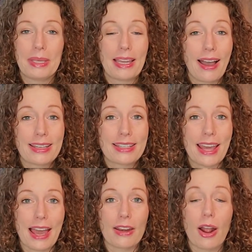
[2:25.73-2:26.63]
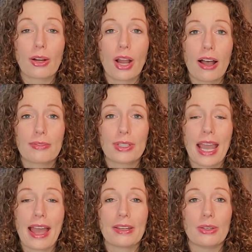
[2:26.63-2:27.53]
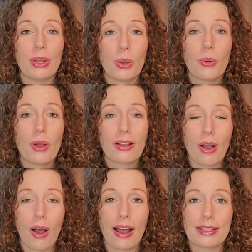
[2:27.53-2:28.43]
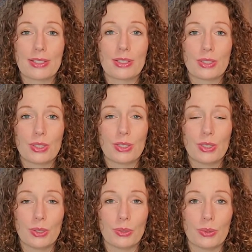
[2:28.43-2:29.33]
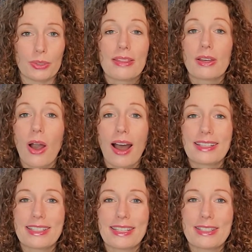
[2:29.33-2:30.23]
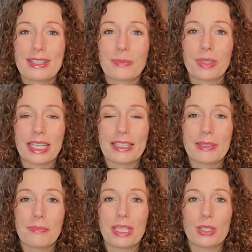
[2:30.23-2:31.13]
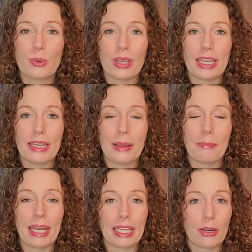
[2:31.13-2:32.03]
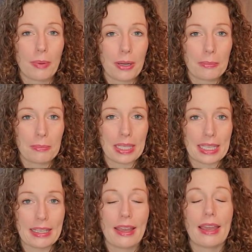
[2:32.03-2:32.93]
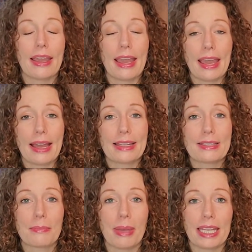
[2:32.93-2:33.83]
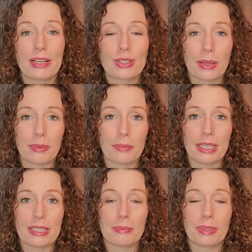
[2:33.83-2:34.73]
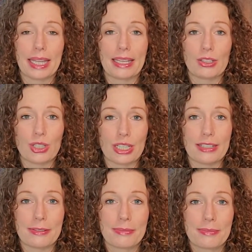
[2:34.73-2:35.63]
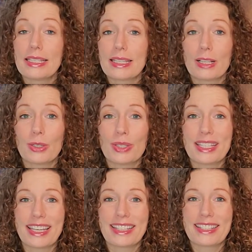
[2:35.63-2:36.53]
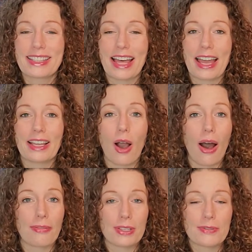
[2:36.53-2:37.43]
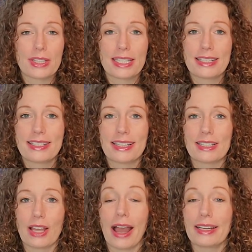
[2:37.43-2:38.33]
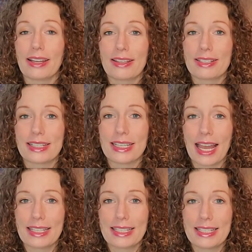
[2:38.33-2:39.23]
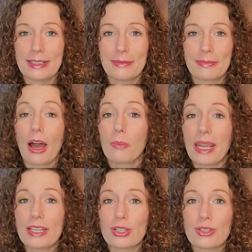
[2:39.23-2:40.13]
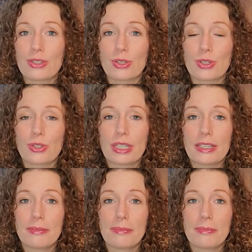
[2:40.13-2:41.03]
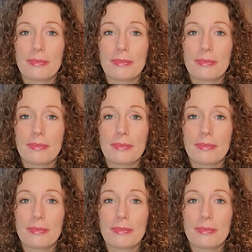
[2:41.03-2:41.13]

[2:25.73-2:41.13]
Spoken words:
beyond that are covered at no cost to you. The cost is split between Medicare Part B and Medicare Supplement Plan G. This includes things like office visits, diagnostic testing, outpatient surgery,